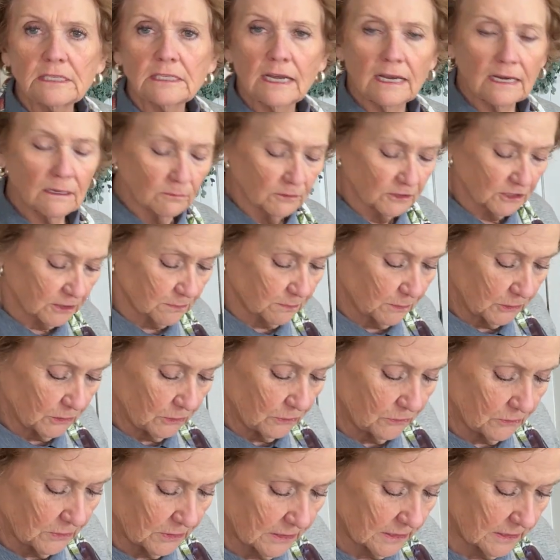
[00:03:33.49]

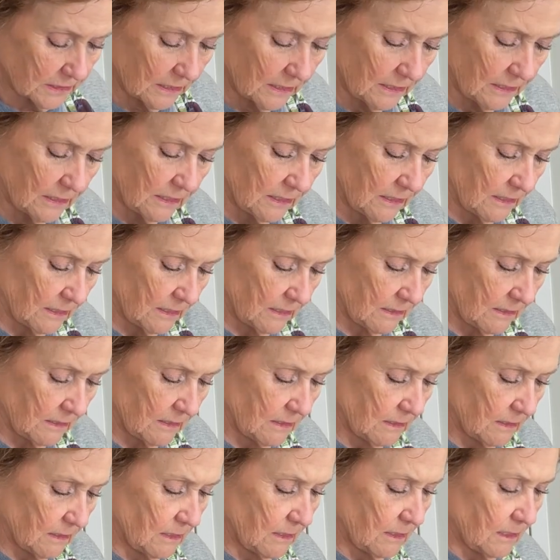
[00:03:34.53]
tablespoons
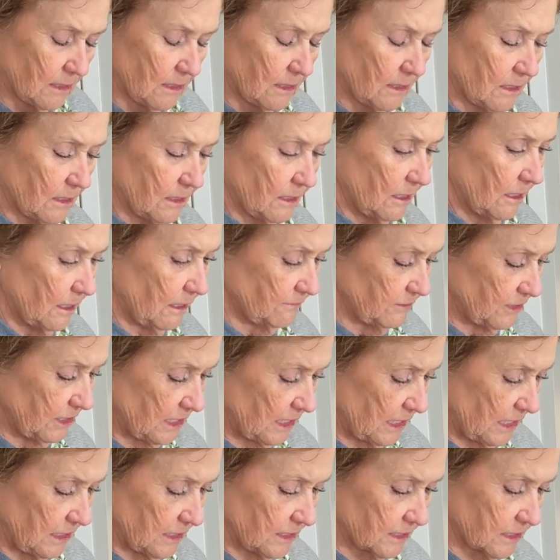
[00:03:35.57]
of the
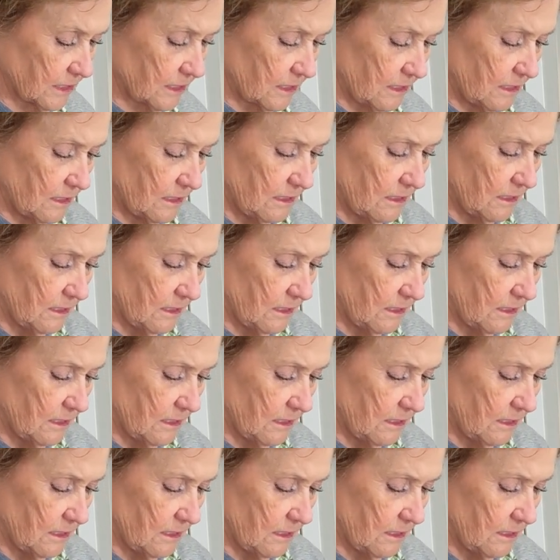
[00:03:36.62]
yeast.